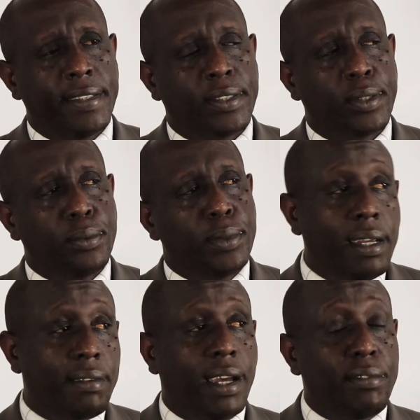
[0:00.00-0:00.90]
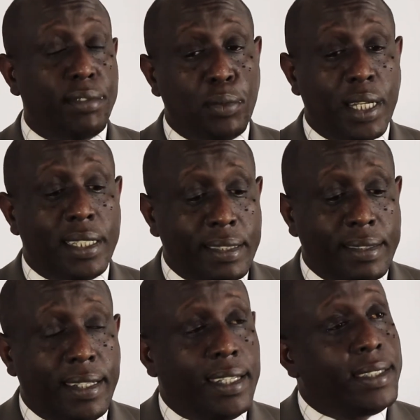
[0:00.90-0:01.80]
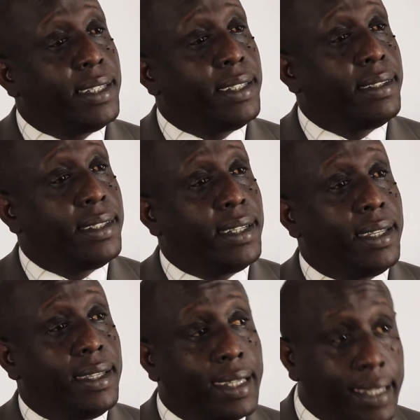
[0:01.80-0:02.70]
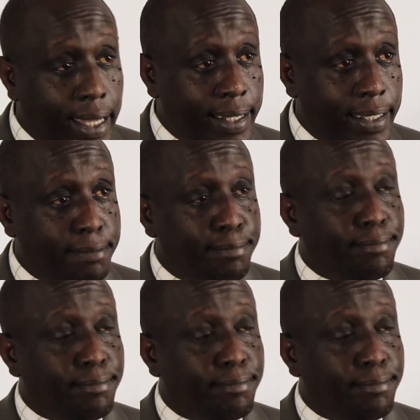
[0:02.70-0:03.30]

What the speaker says: So we arrive in one destination in Kigali,